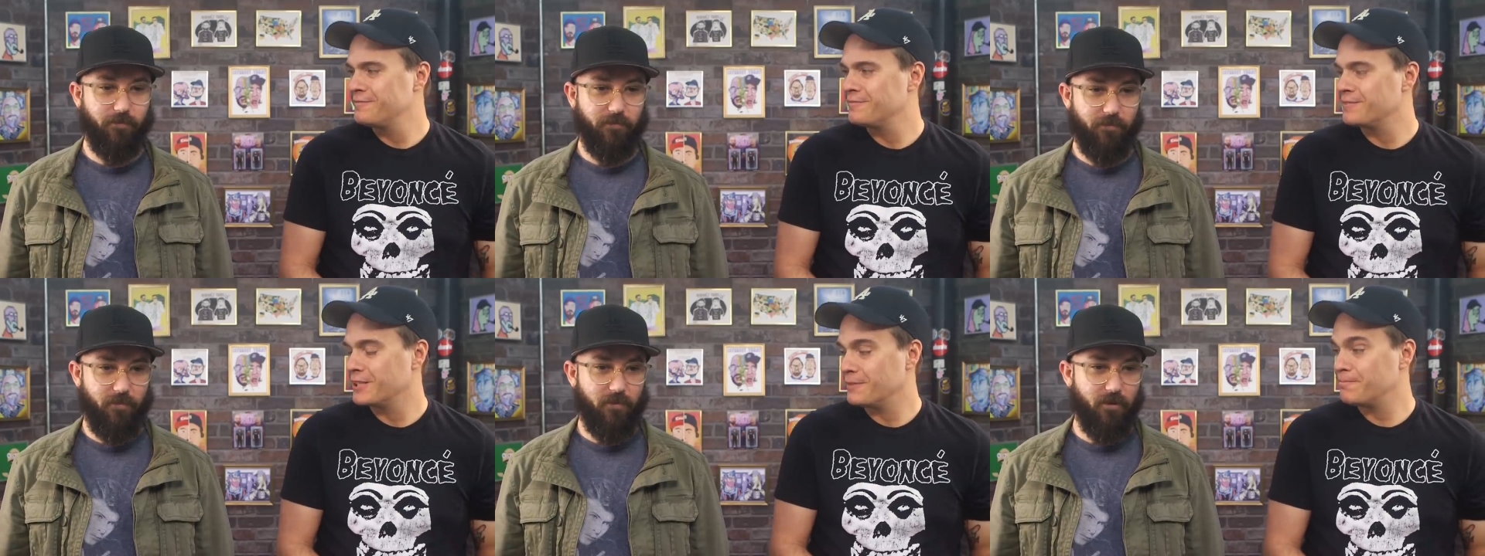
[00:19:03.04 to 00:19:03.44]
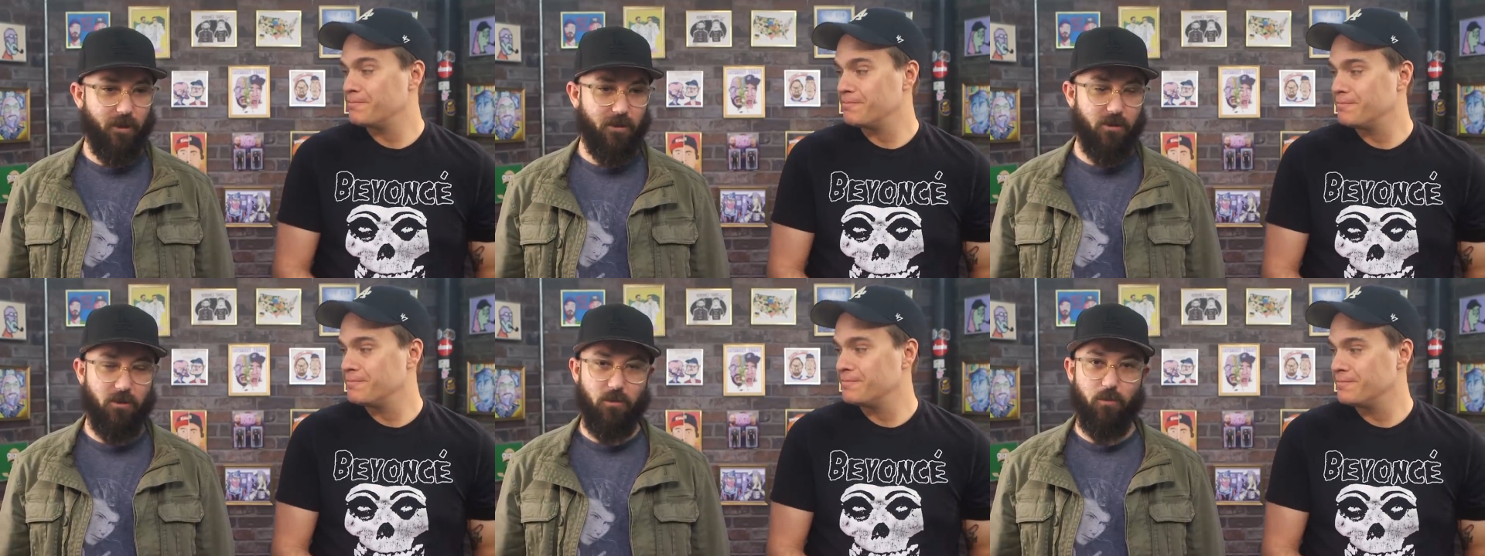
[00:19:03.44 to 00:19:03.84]
Speaker 1: Yeah.
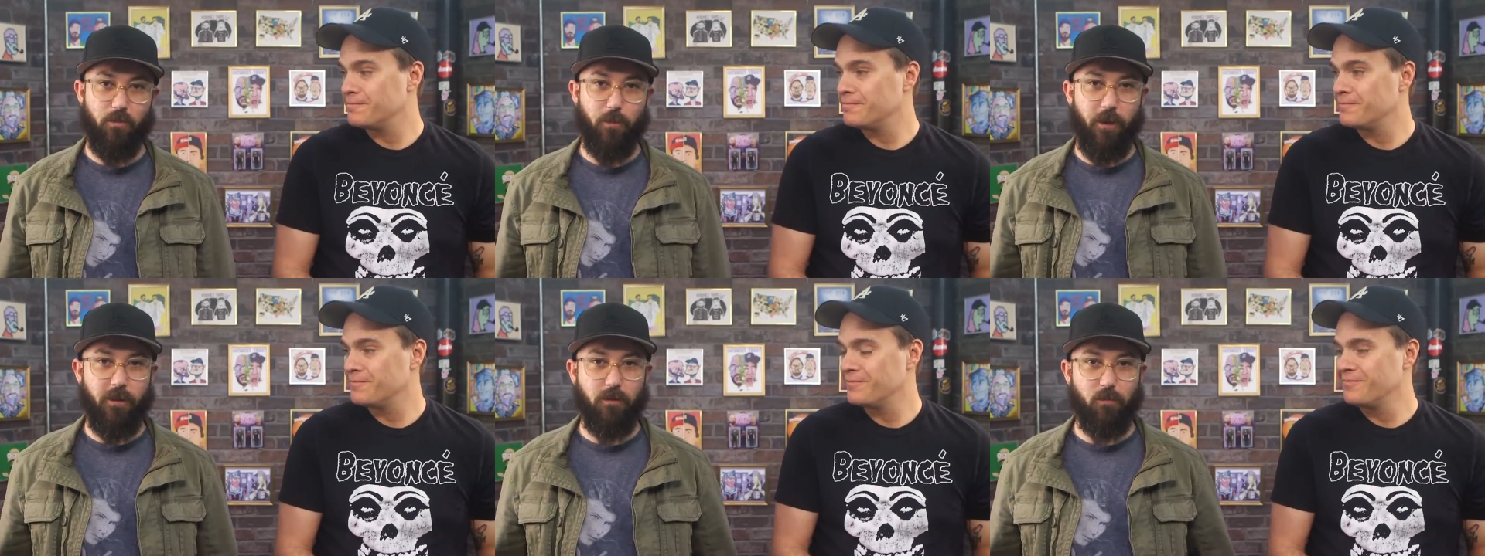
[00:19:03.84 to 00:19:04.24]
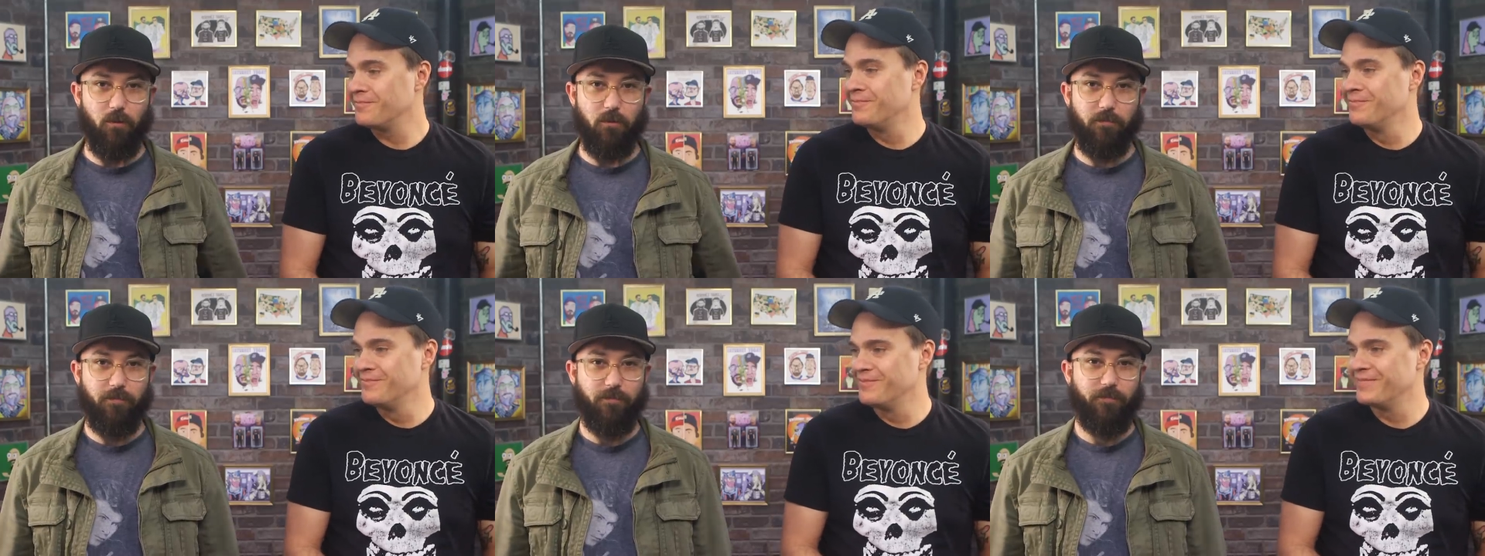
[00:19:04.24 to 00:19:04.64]
That's just
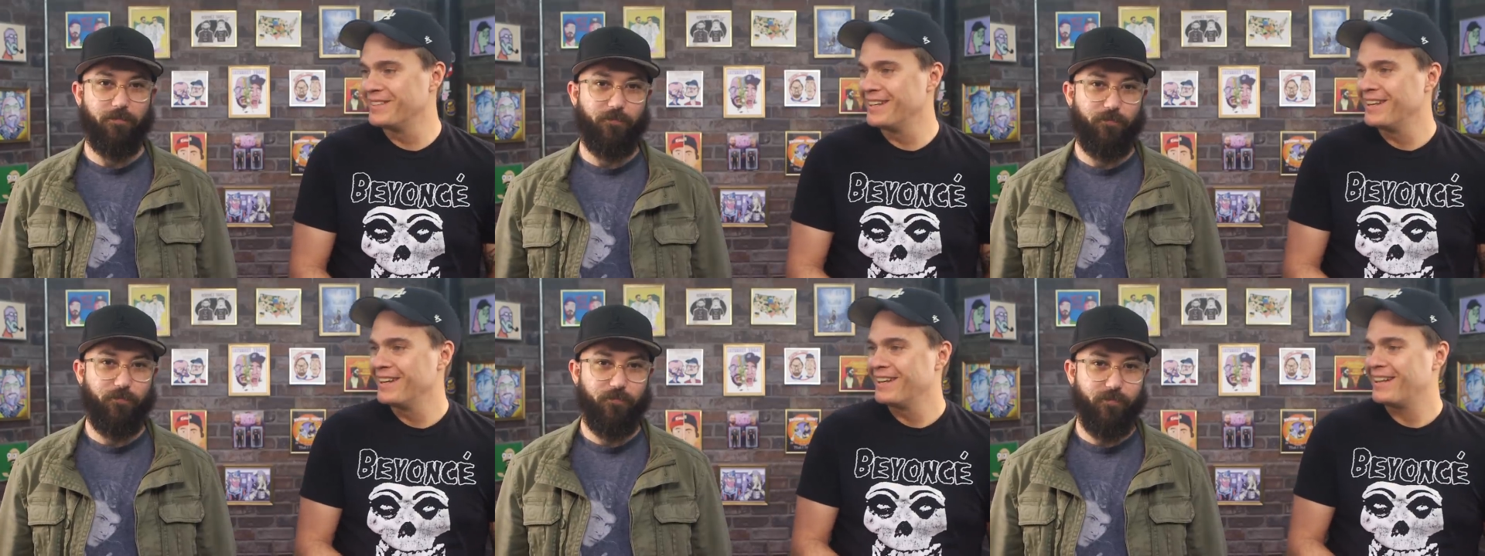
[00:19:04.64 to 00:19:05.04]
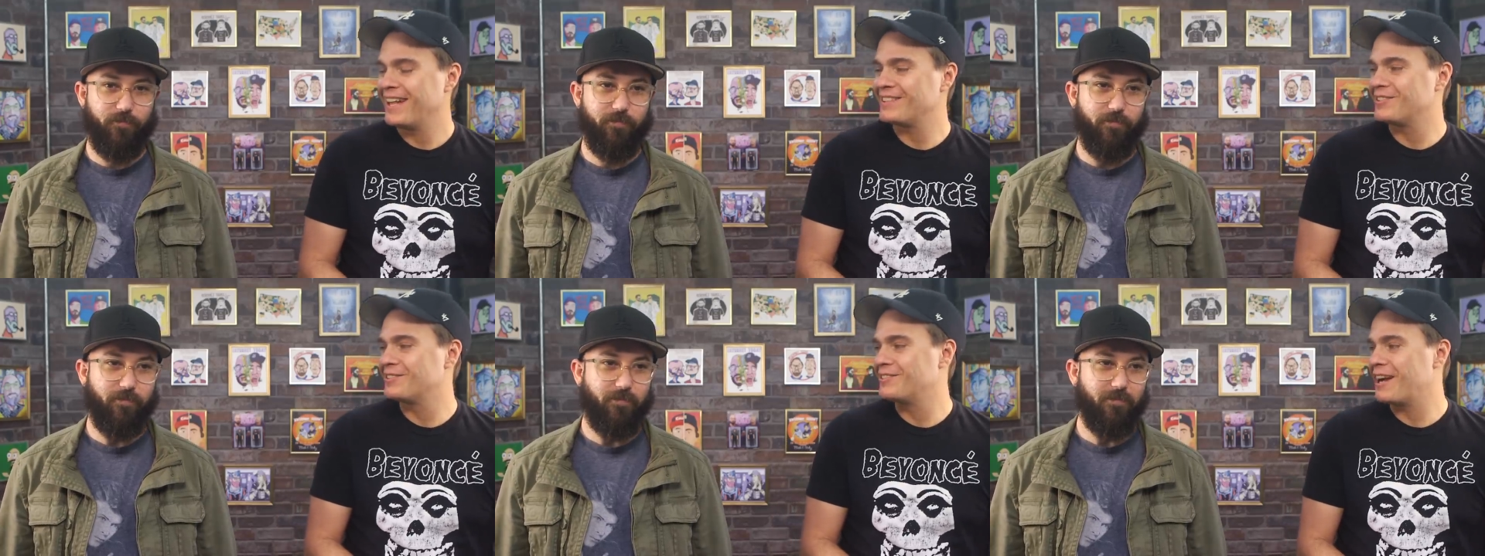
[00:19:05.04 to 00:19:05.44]
responsible.
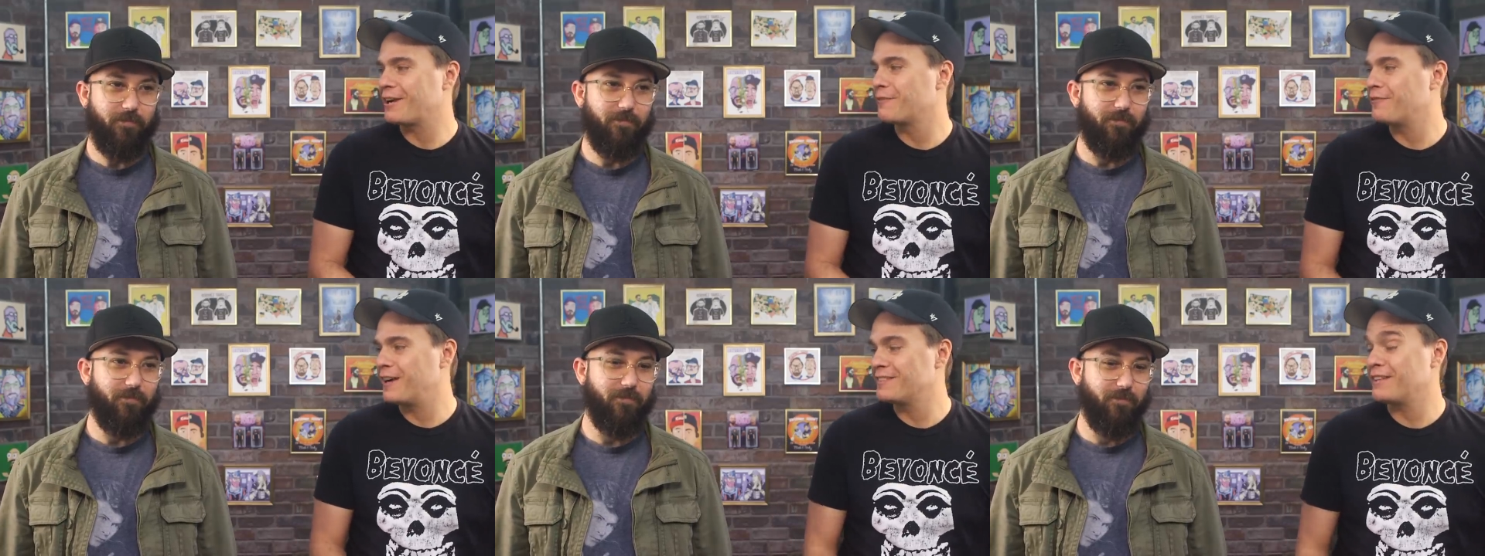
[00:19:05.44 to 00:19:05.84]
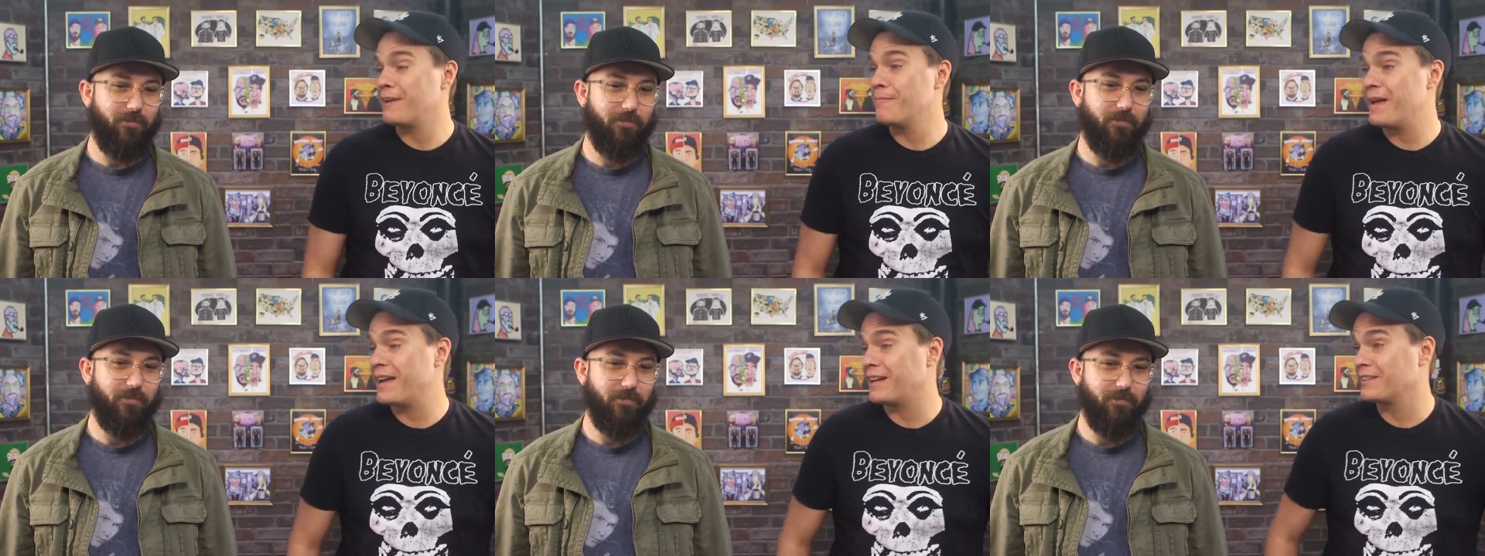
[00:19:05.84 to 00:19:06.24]
That's the sacrifice
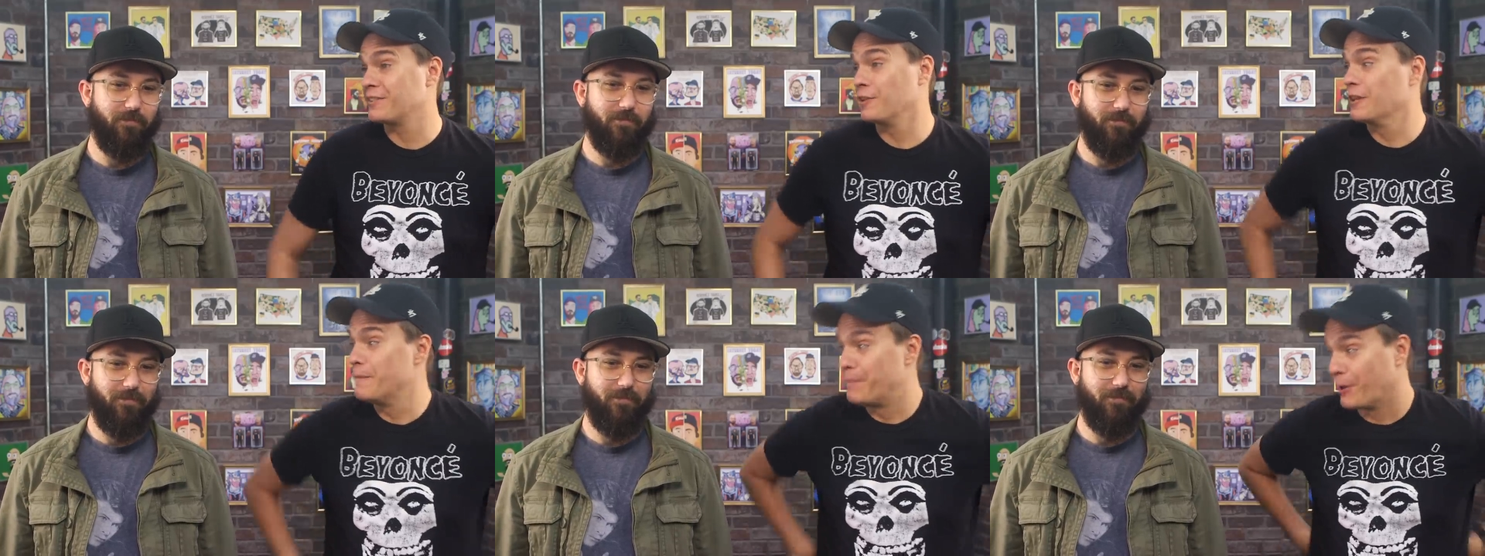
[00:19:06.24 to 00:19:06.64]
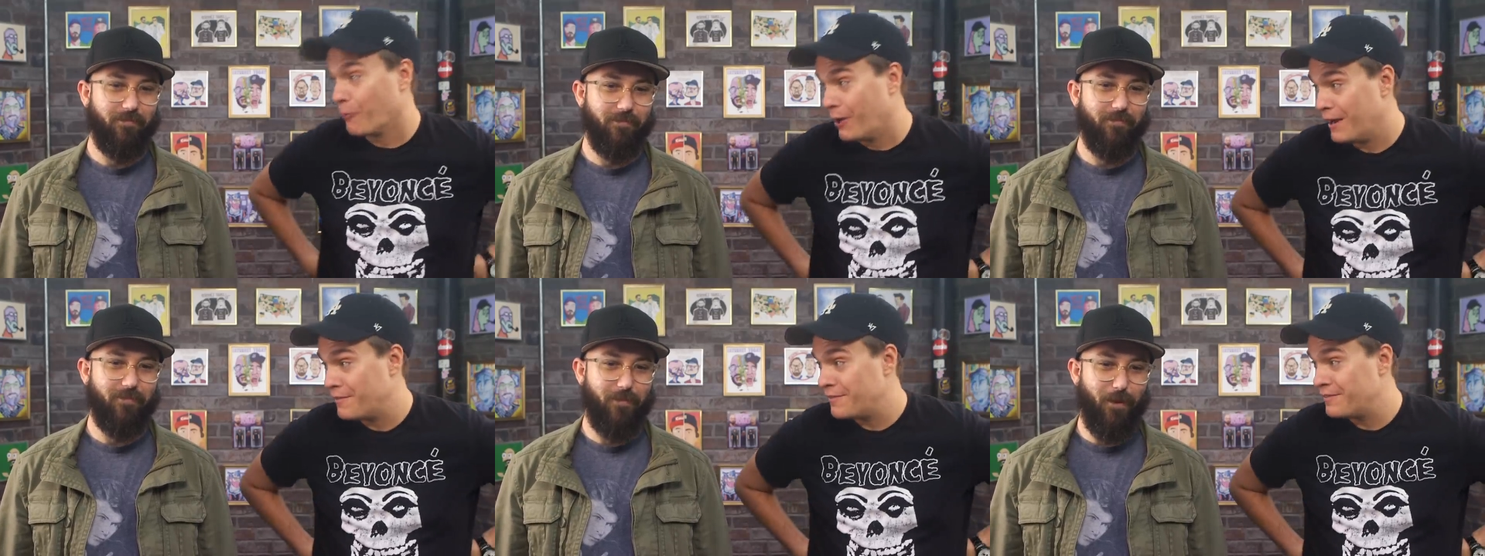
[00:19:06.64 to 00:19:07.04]
I make as an Olympic wife.